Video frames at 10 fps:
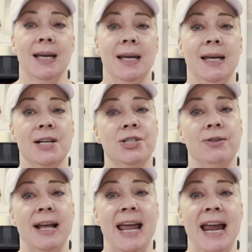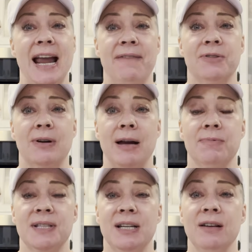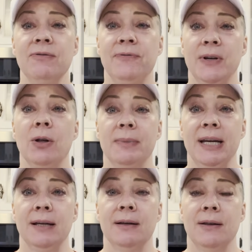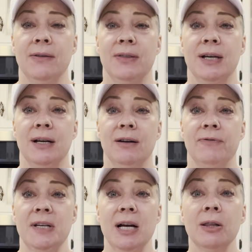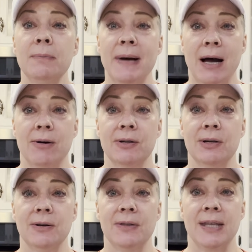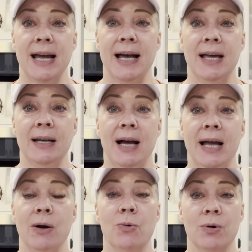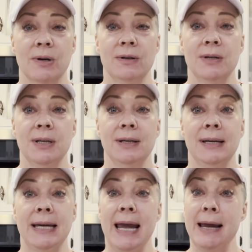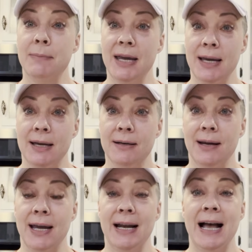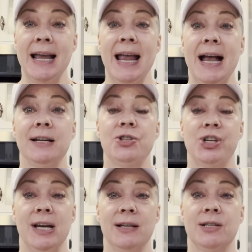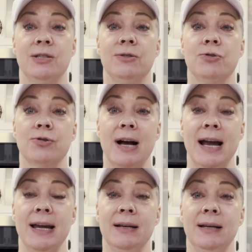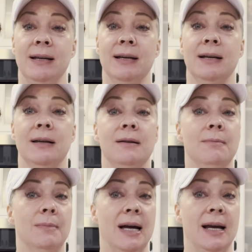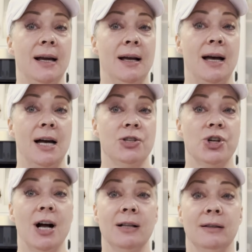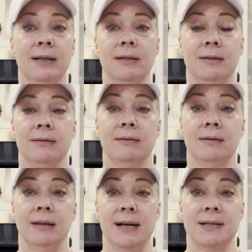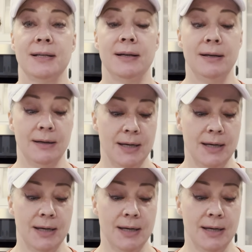Yesterday, after I was done filming, the vanilla powder that I ordered came in, and I had a chance to try it in my hot chocolate last night.